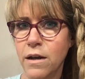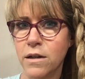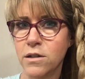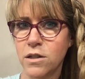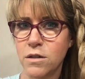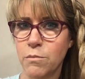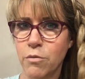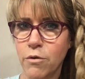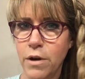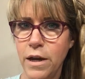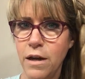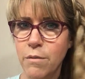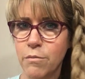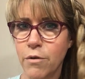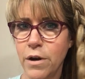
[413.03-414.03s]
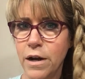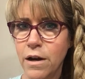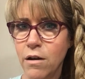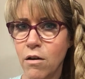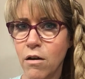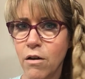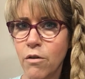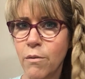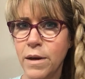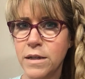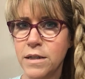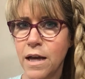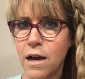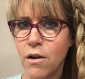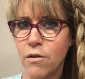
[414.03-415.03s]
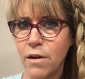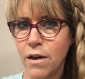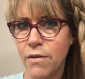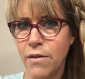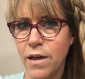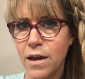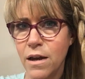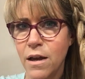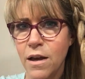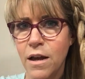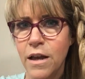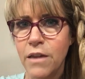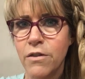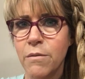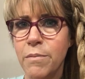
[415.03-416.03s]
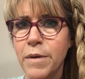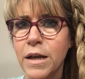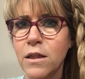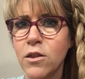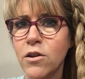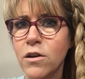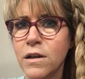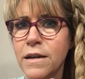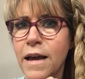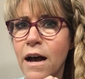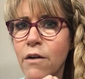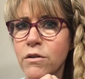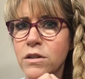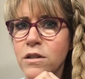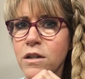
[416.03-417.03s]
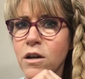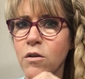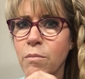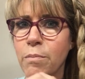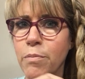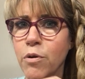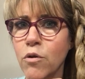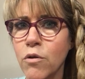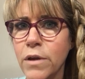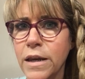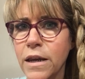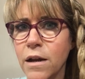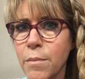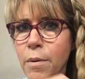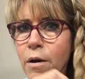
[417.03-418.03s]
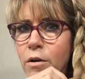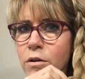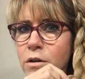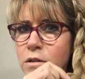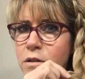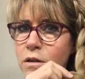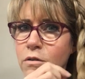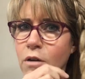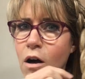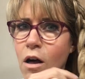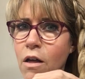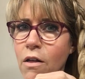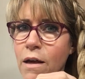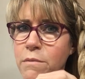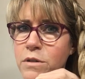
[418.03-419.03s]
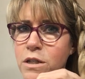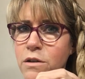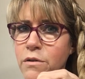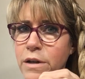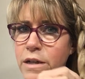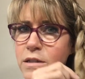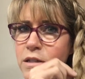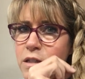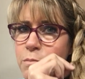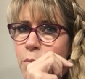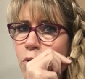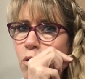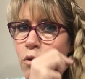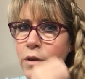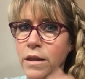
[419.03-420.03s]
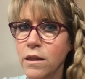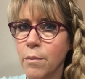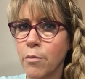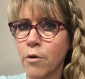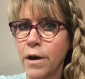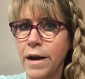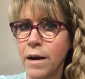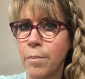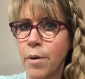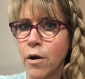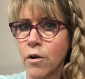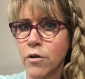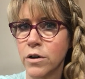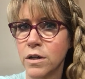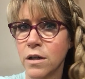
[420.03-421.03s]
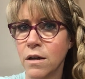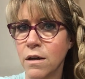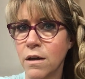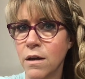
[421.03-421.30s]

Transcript: And just braid it all the way down. And then the big look now is, you know, pulling it apart. So all I'm doing is just pulling the braid apart.